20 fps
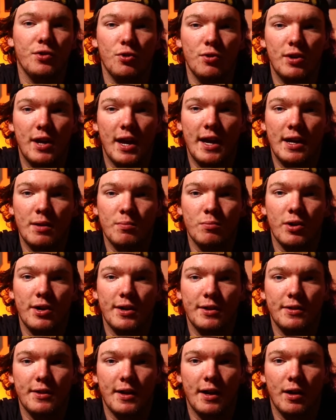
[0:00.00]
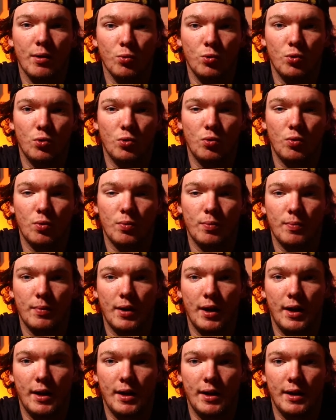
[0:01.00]
you can break that rule,
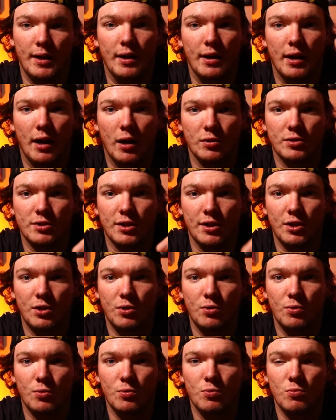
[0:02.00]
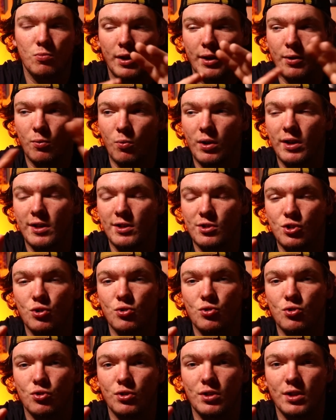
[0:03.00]
and I'll tell you like when it's
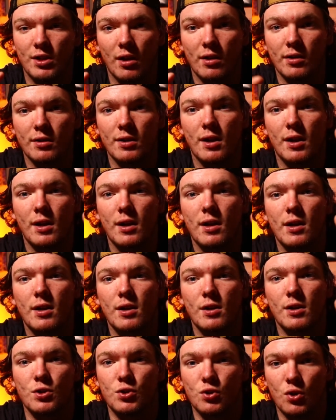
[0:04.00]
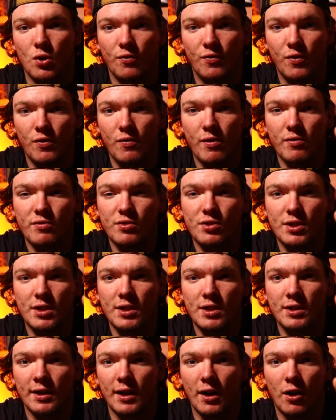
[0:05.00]
usually done. So if you've ever
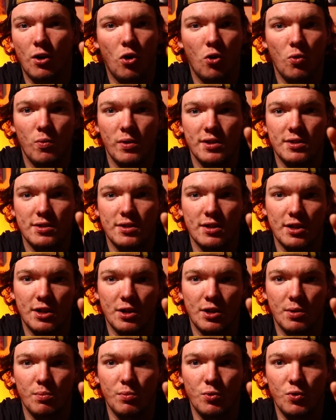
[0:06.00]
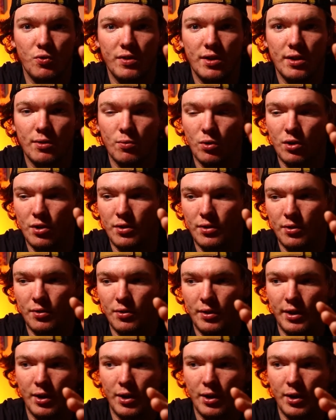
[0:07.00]
seen like a hallway scene in a movie where they're